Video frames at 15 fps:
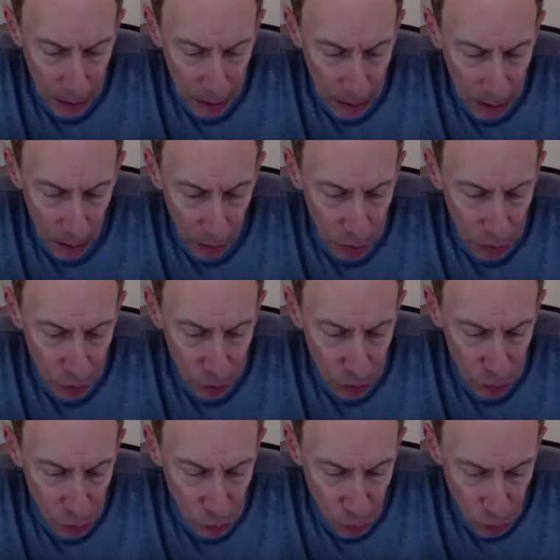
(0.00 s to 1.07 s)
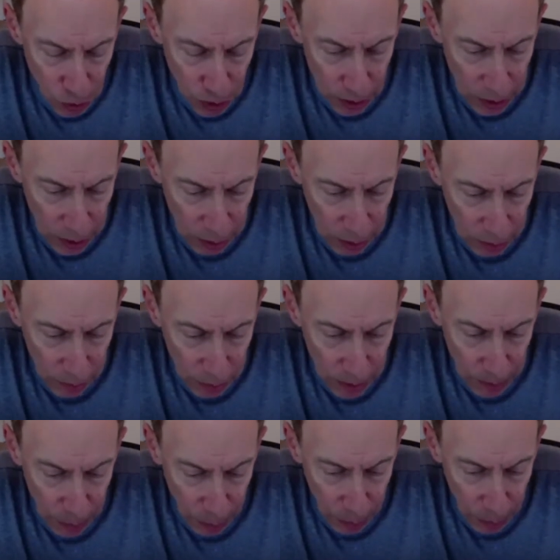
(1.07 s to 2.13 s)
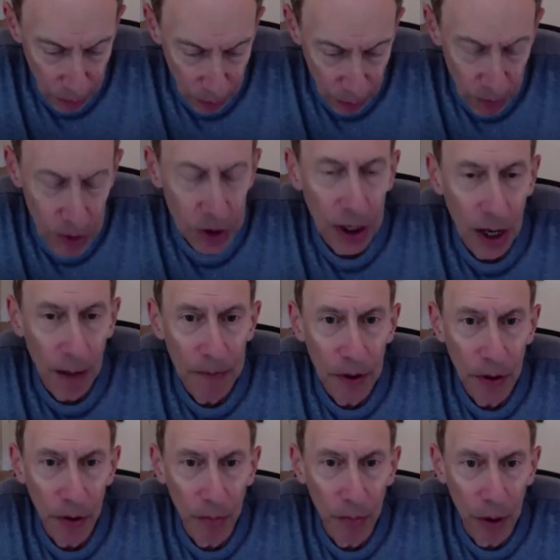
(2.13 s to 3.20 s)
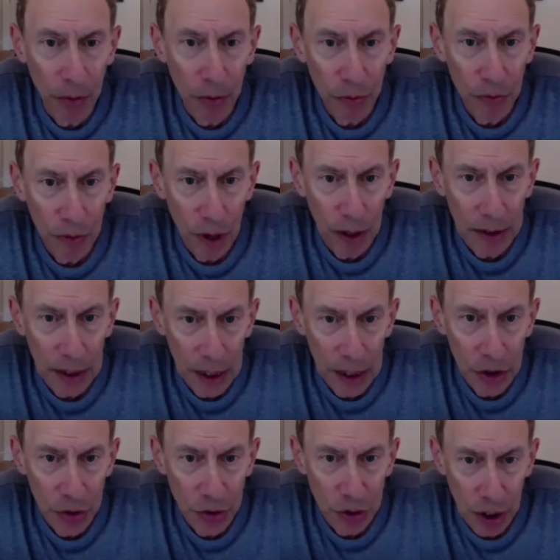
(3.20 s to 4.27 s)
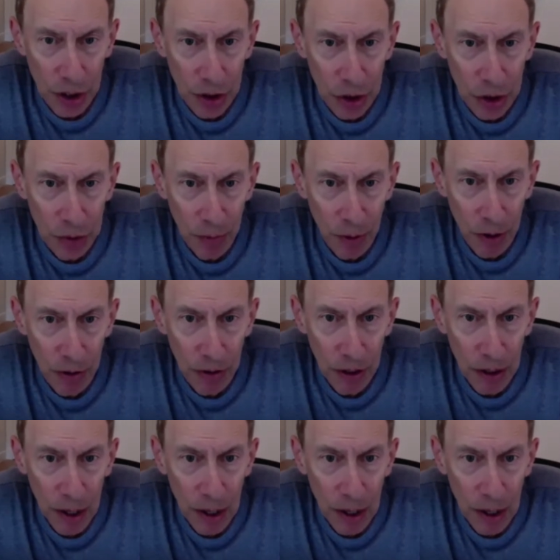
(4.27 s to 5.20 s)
it was really, people were very skeptical, both on the angiogenesis part